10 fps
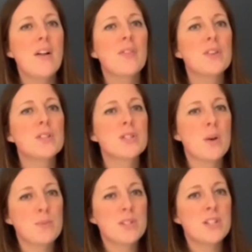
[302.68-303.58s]
the
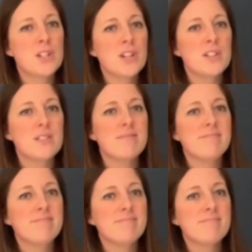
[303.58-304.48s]
substitute.
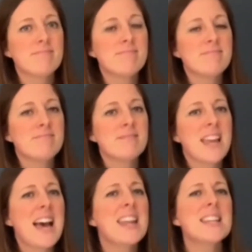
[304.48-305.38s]
And